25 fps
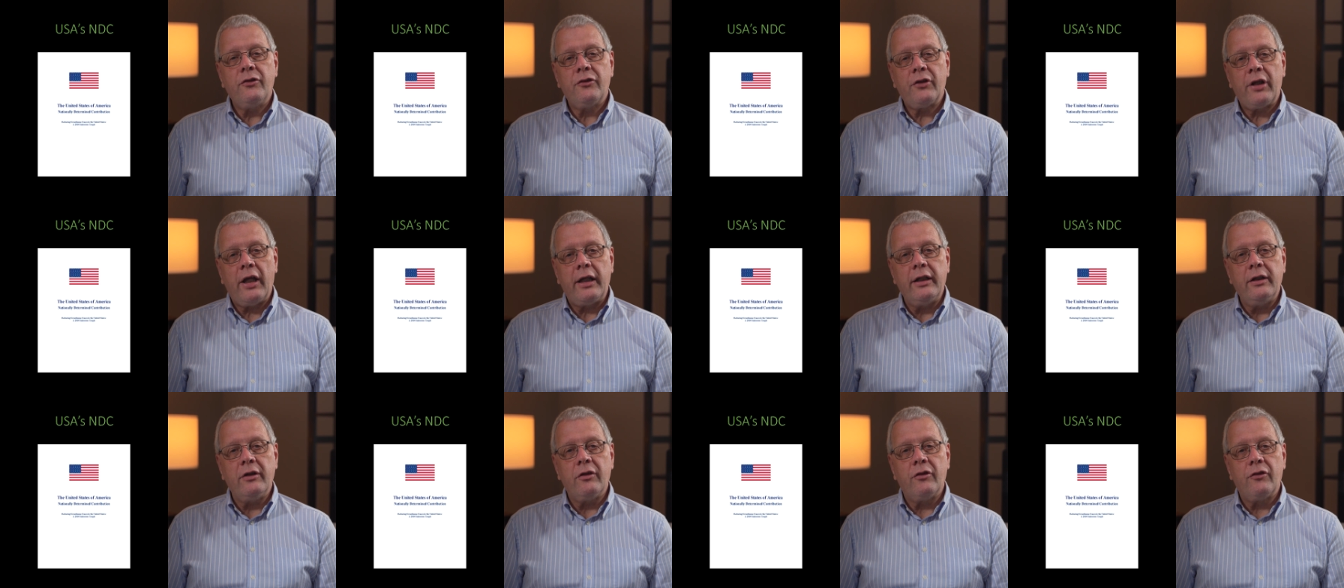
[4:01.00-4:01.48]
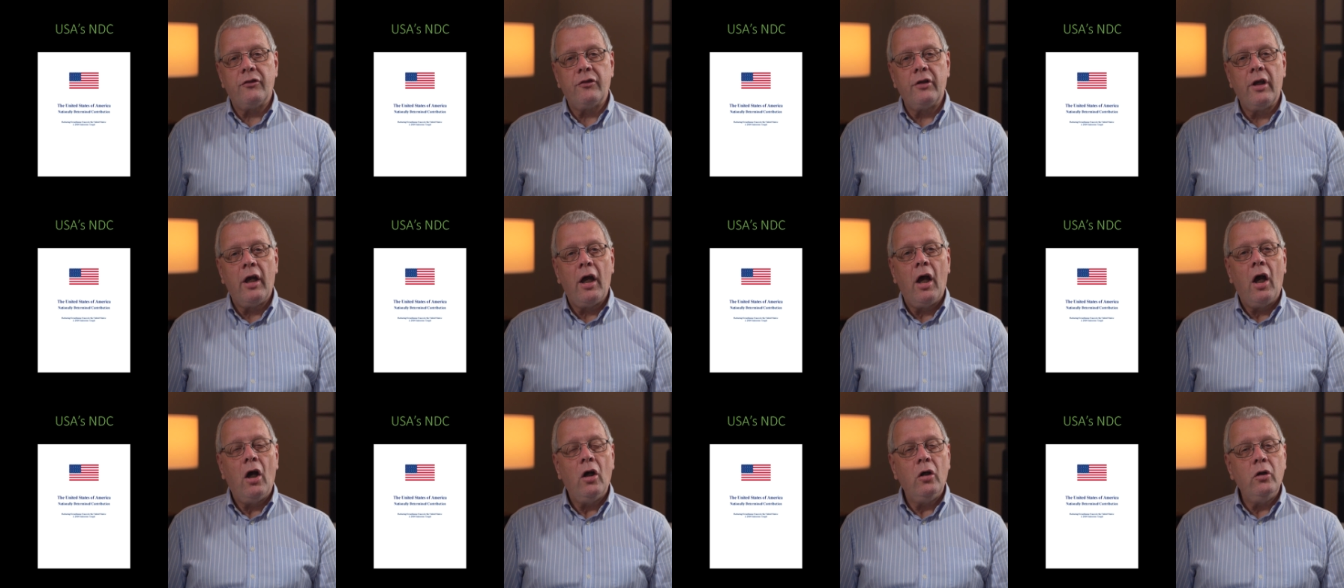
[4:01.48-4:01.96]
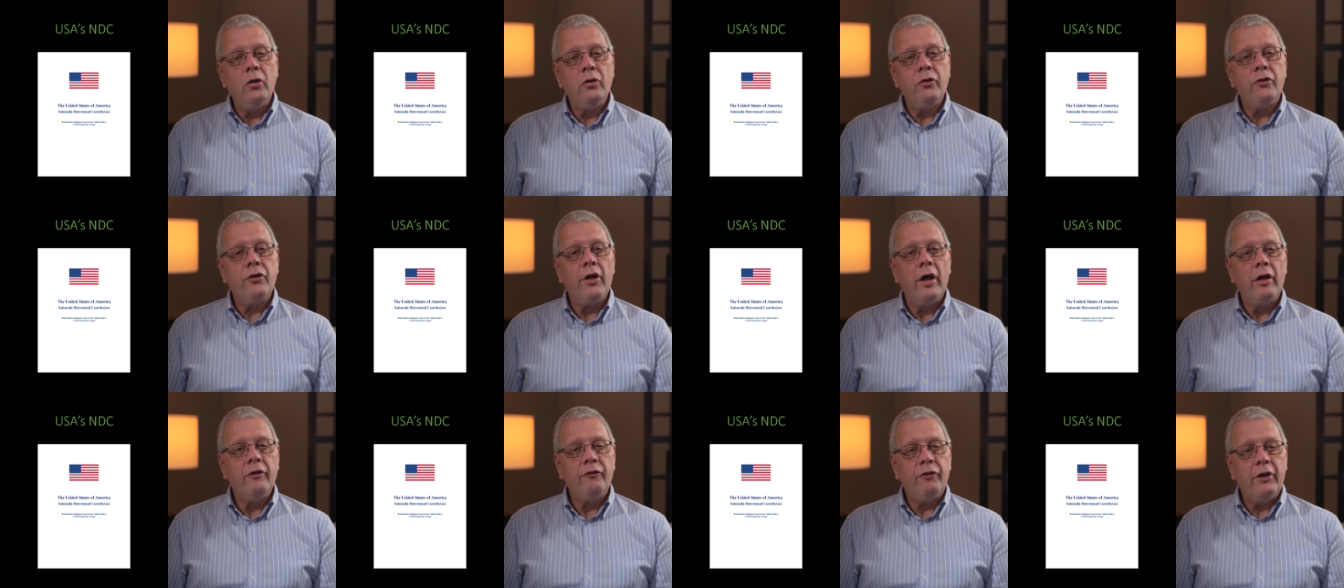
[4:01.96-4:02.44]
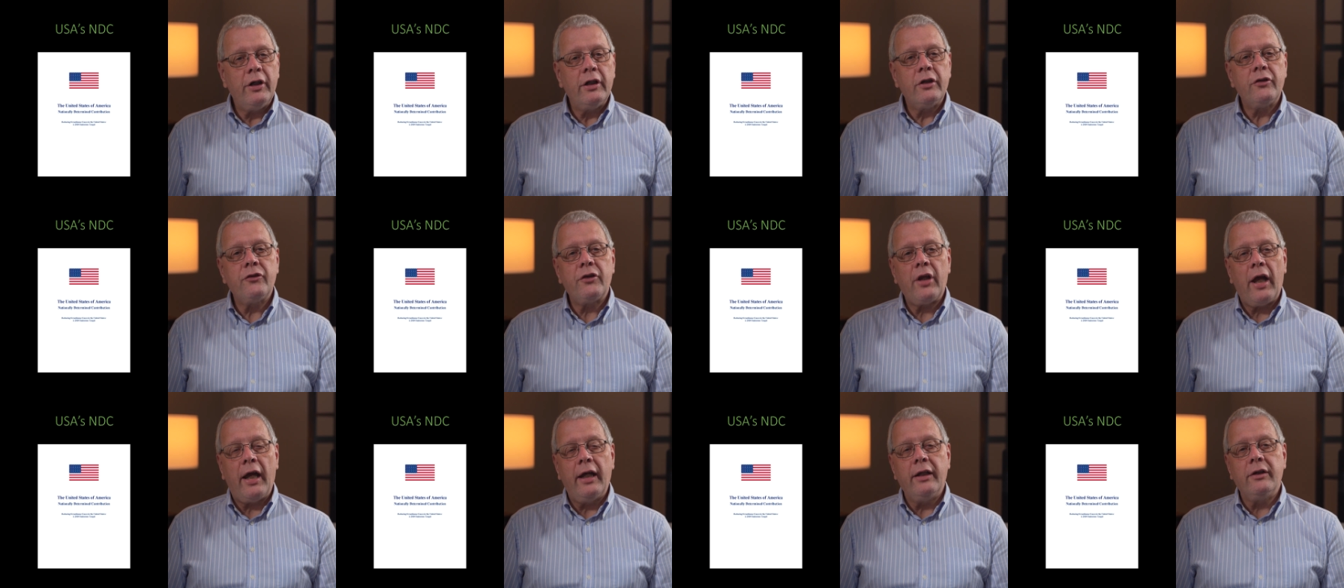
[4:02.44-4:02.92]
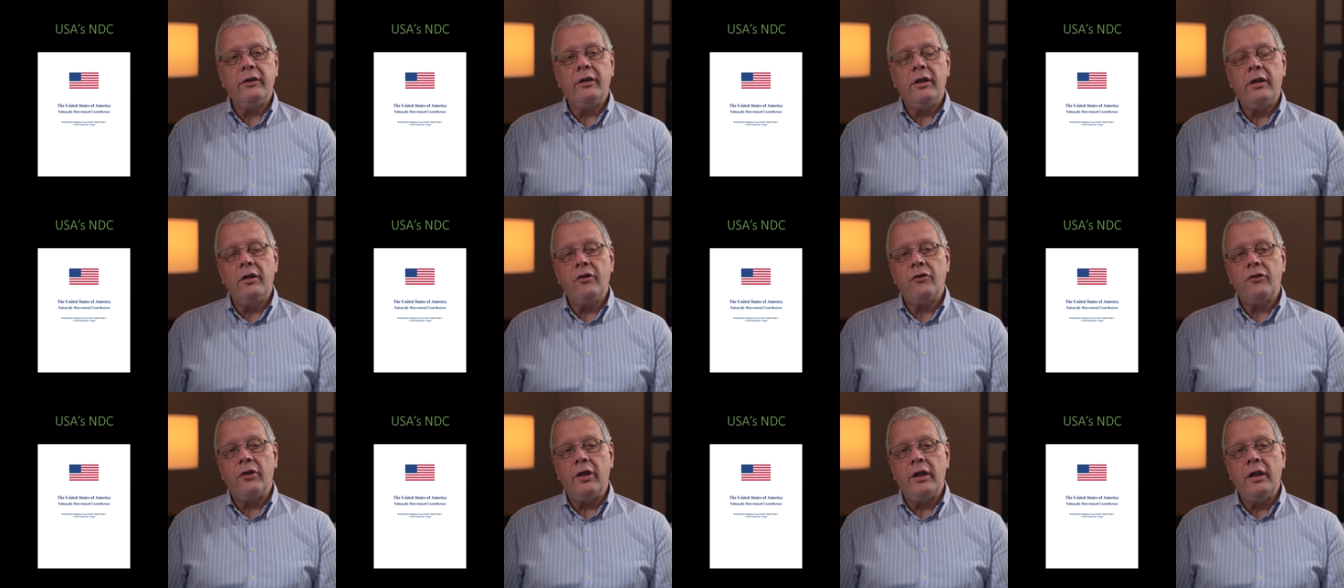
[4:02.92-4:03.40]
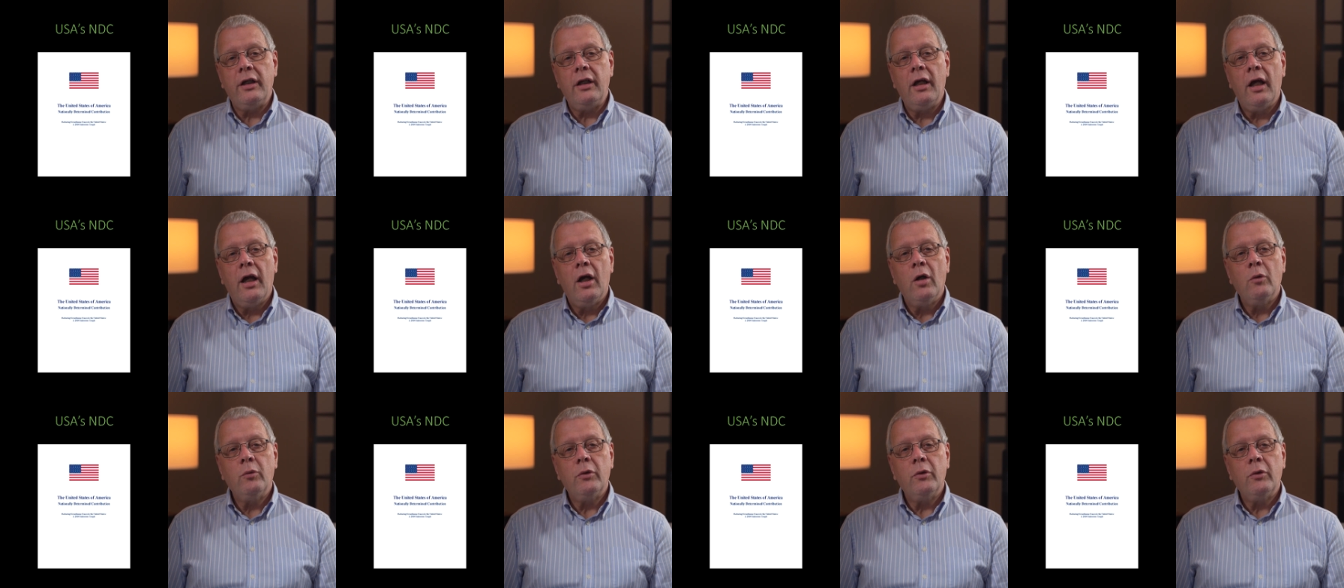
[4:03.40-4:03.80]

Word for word: States, whose first NDC